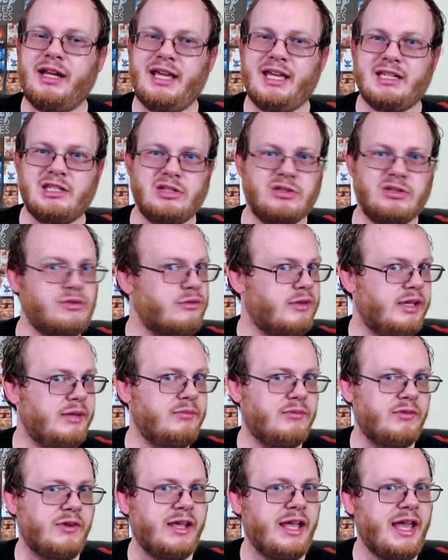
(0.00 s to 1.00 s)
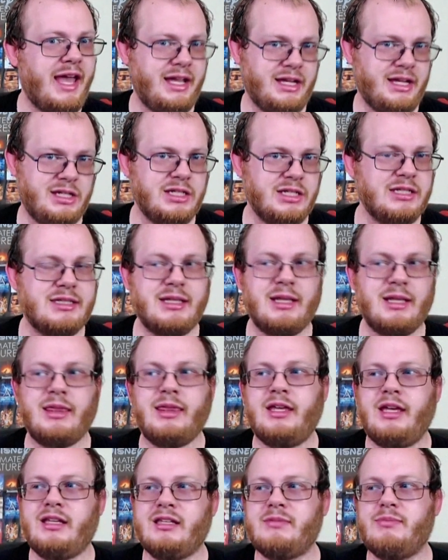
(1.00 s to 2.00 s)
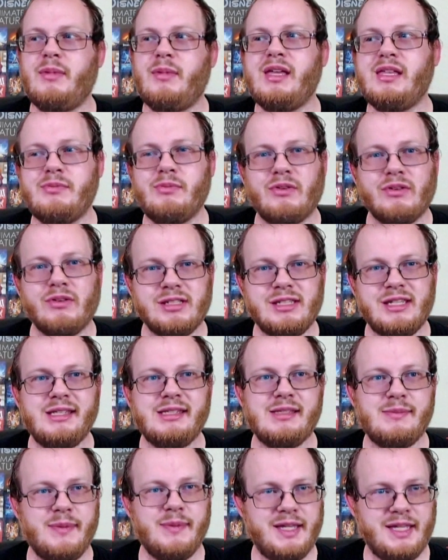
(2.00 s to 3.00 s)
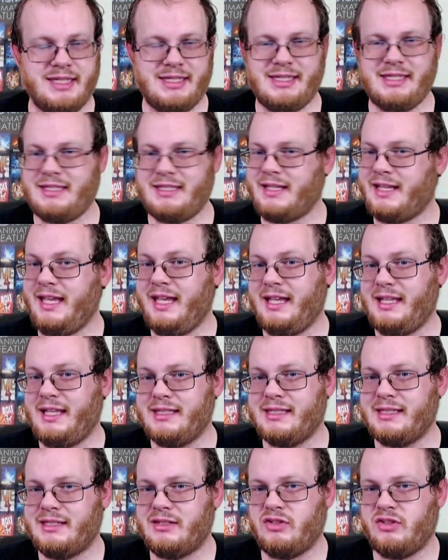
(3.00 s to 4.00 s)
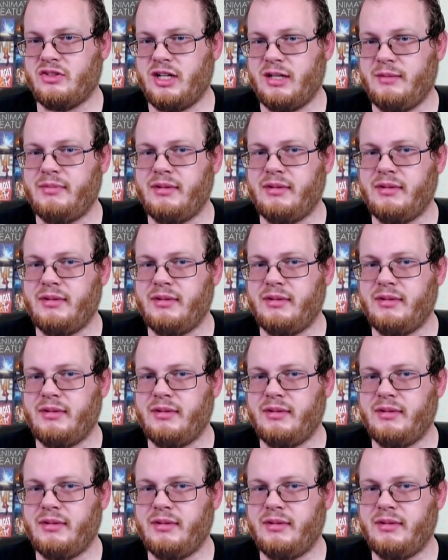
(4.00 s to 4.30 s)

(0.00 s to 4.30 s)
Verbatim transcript: extreme reactions to things makes more sense because it's a kid's dream.